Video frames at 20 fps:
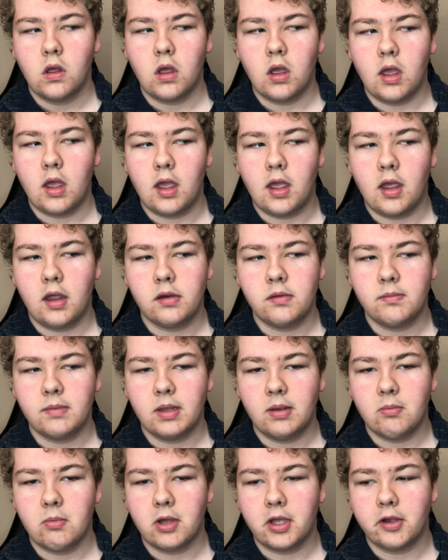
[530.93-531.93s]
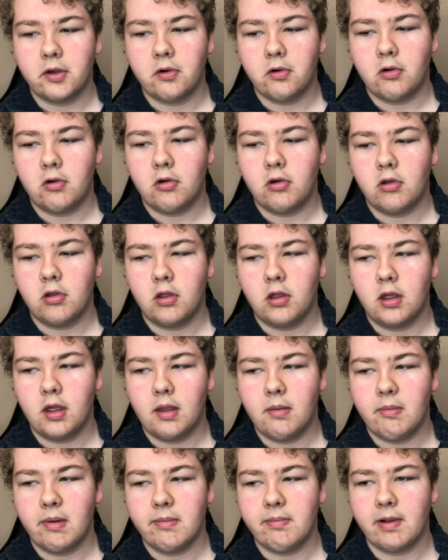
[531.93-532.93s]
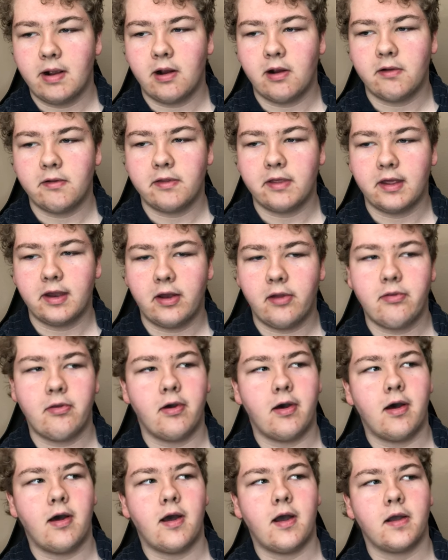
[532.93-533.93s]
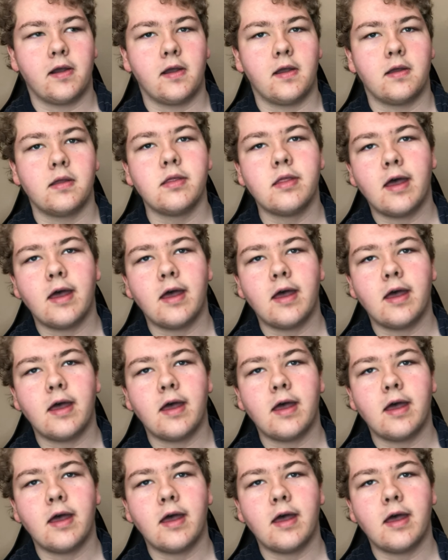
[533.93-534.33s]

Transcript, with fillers: And me and Michael and my parents had a talk